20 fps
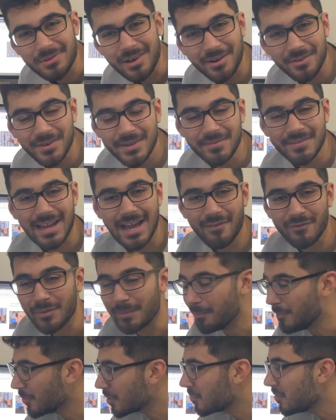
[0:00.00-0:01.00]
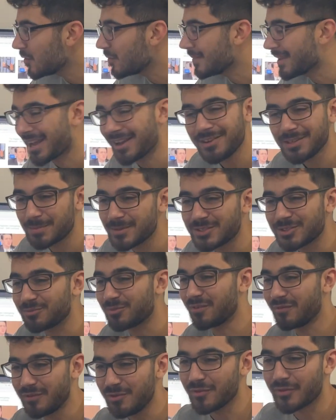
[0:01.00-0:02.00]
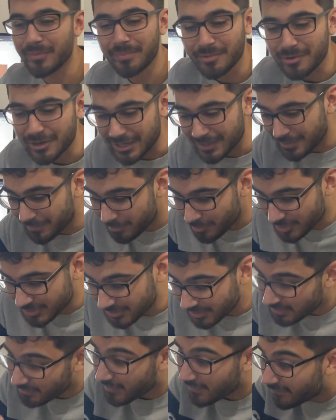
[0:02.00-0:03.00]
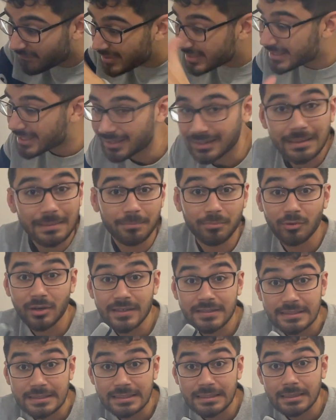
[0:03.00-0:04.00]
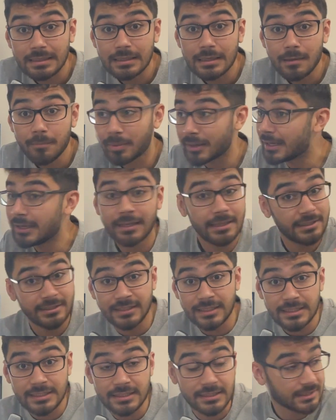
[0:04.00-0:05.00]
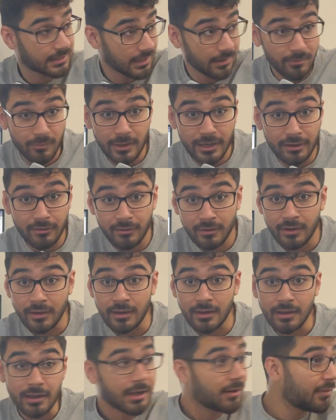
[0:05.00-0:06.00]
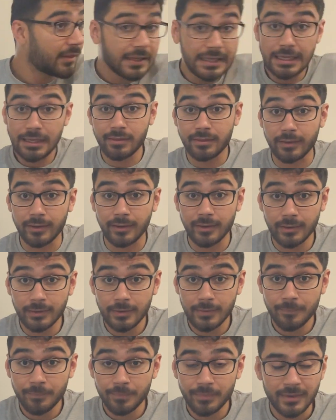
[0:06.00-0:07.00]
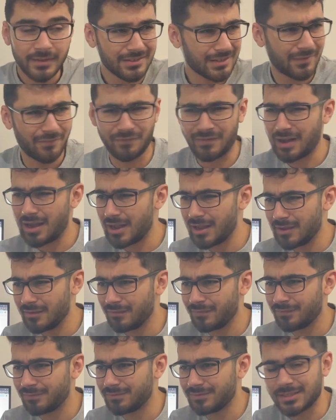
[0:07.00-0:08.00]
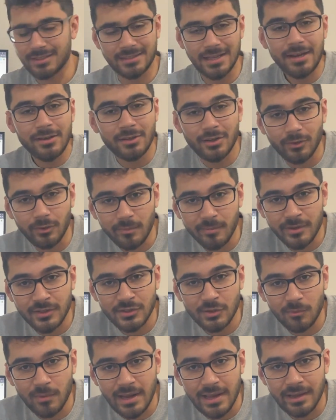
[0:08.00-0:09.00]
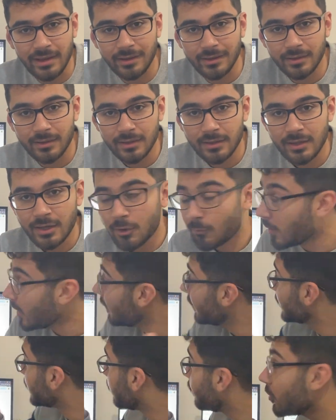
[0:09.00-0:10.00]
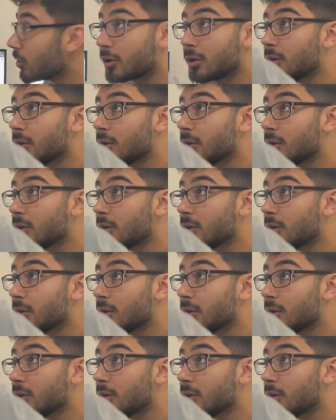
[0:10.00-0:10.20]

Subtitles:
I don't even have the book with me. How are you supposed to review the book and the book's not even physically present, but it exists somewhere in the ether? It's like 5 to 10 kilometers away. Where is the book?